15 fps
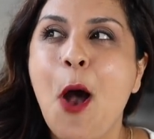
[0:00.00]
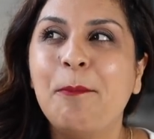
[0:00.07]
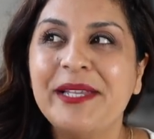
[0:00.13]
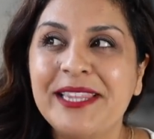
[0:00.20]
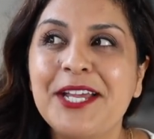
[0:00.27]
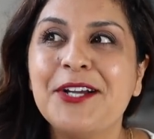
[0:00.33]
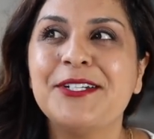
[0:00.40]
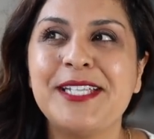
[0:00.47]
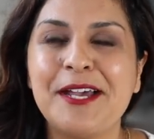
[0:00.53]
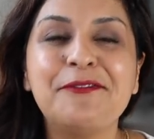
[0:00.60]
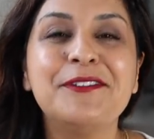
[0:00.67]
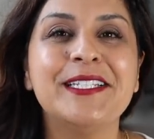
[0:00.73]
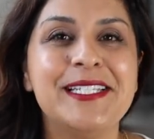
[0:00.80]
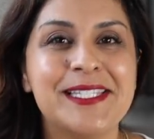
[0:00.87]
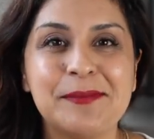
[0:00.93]
but there are
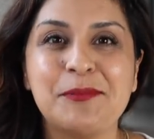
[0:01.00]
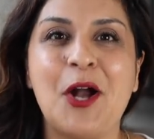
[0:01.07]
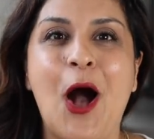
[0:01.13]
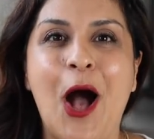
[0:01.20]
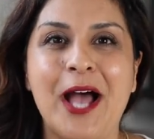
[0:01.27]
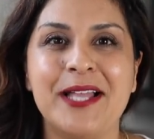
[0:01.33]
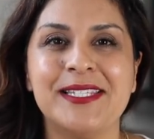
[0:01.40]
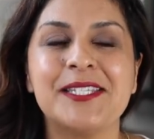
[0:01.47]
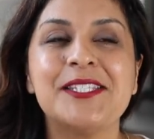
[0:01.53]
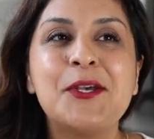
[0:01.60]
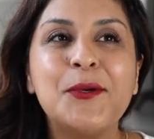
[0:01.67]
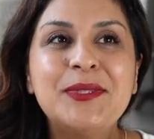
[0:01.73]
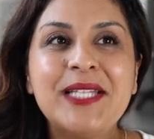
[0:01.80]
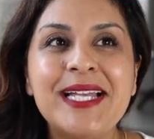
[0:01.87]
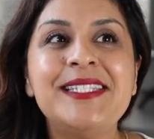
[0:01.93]
definitely some cons.
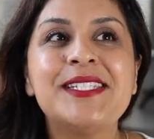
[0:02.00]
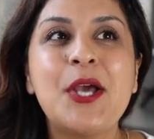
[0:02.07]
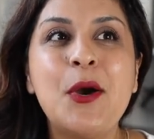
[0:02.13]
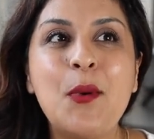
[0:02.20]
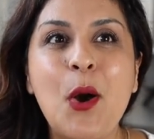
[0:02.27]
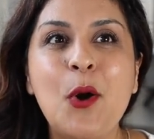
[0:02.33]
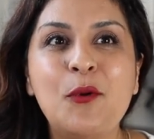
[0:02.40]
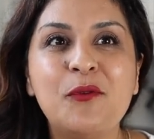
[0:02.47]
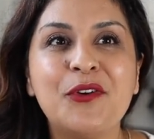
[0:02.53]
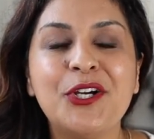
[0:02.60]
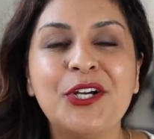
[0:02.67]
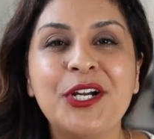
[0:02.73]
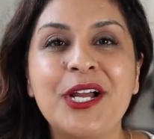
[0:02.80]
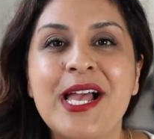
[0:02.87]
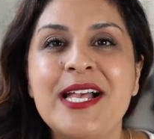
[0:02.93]
So let's go
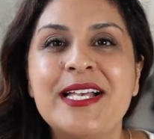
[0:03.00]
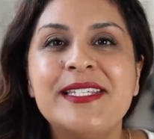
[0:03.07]
over